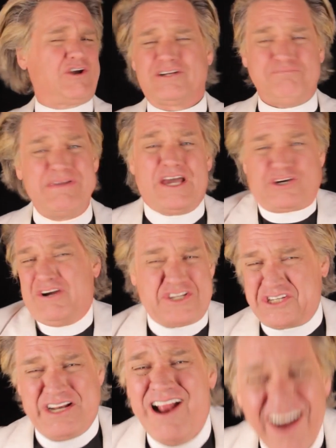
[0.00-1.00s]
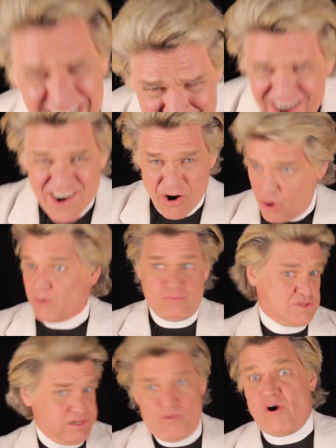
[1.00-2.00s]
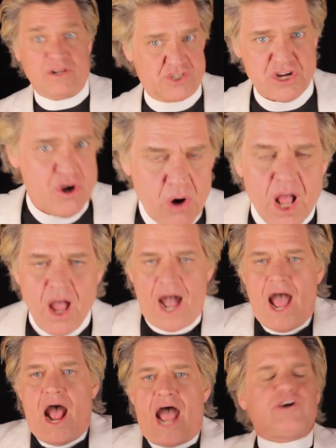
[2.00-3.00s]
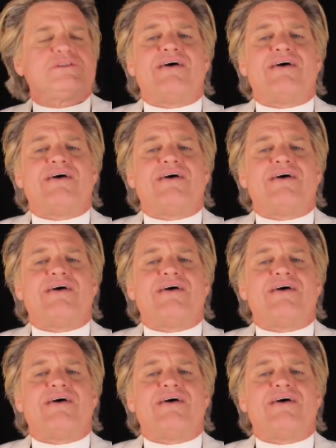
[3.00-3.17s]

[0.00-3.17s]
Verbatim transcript: couldn't be a Christian, or a Muslim, or a Jew. I couldn't